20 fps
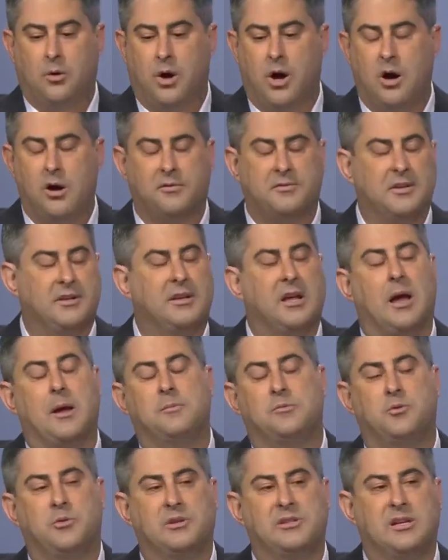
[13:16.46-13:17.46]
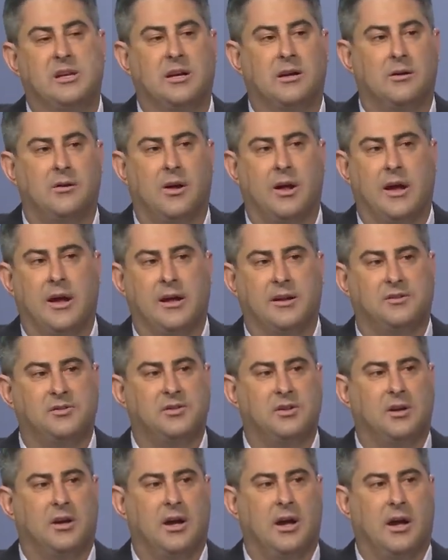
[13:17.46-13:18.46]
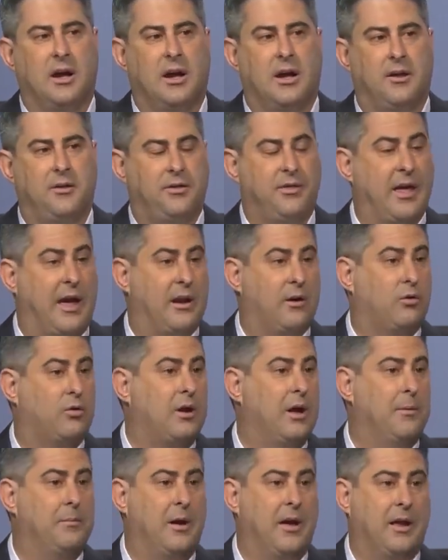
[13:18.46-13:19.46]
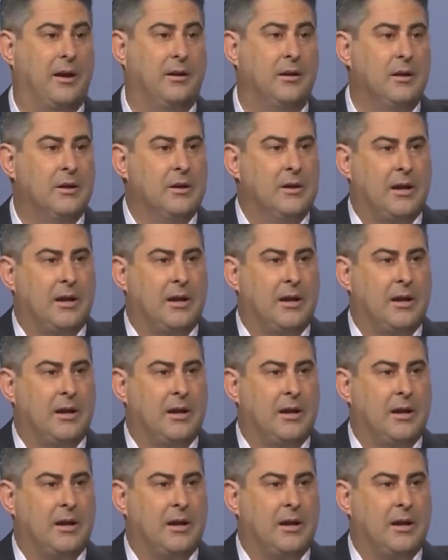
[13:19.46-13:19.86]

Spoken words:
oftentimes we see clients that'll come in